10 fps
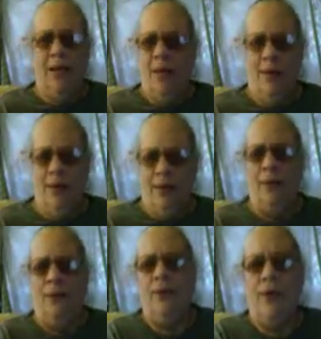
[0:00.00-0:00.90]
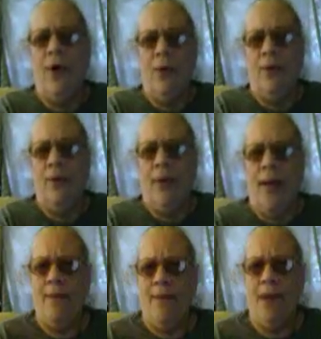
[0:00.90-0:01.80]
The owner of
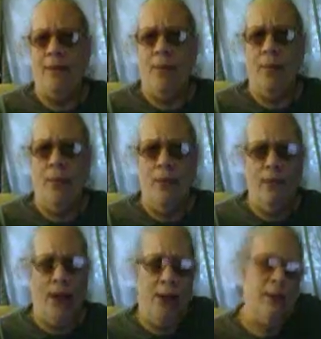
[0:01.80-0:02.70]
that Facebook profile?